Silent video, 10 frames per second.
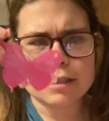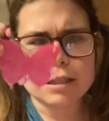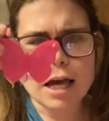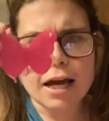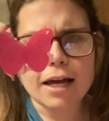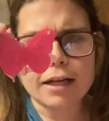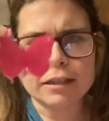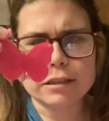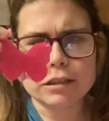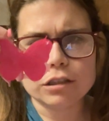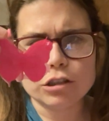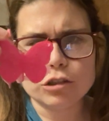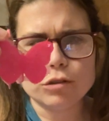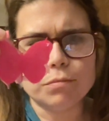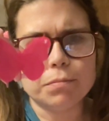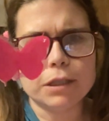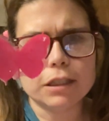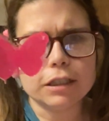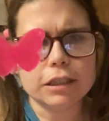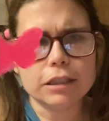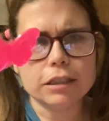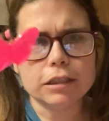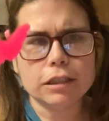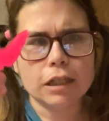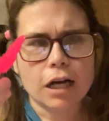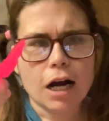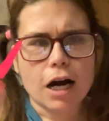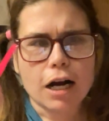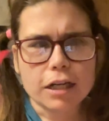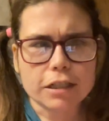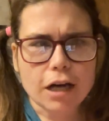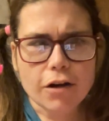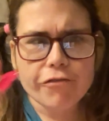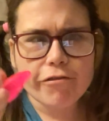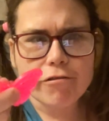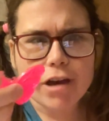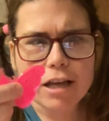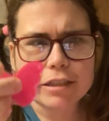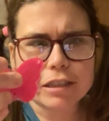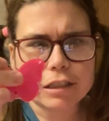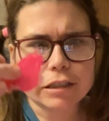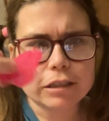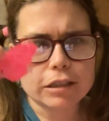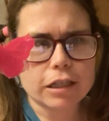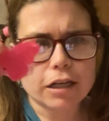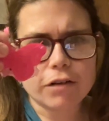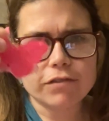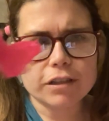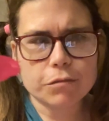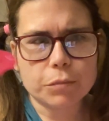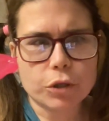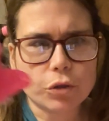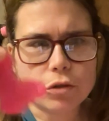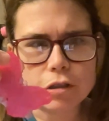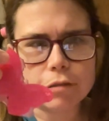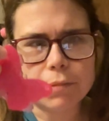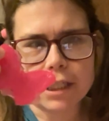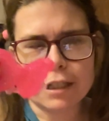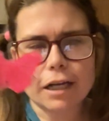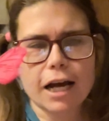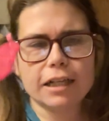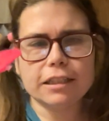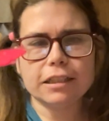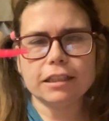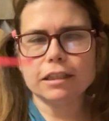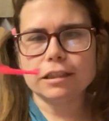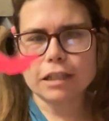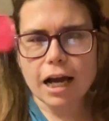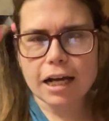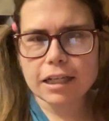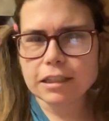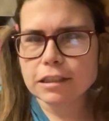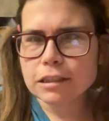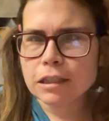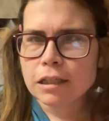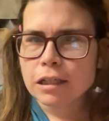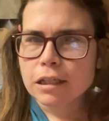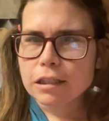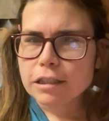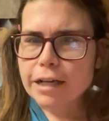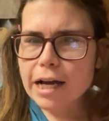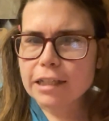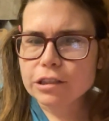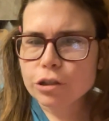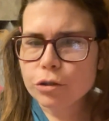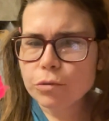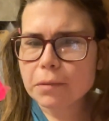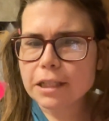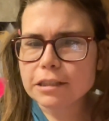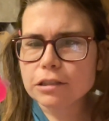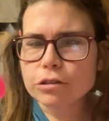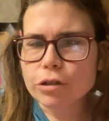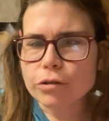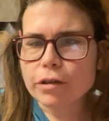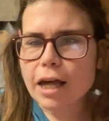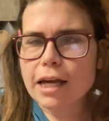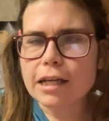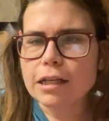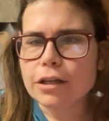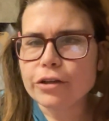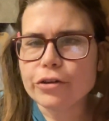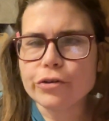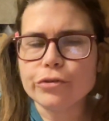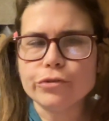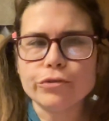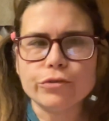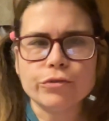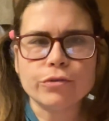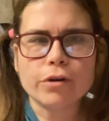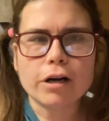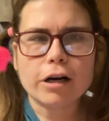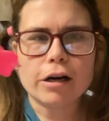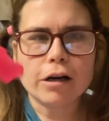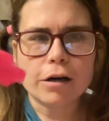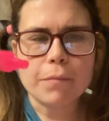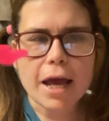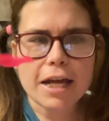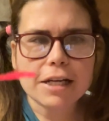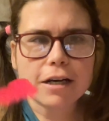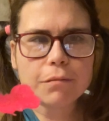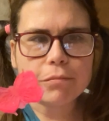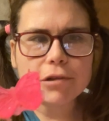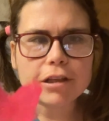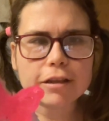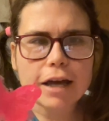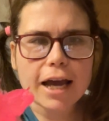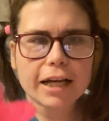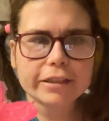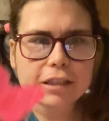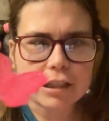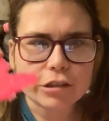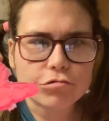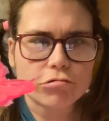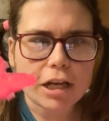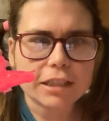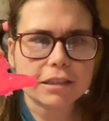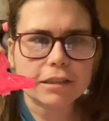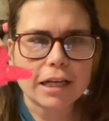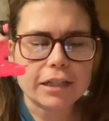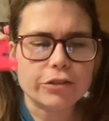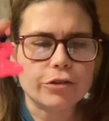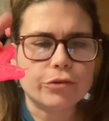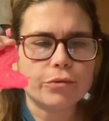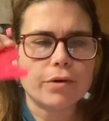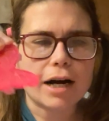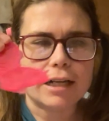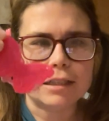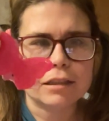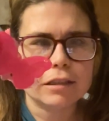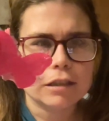that you put in enough resin to cover the mold, but not too much so that you end up with excess resin that you don't want.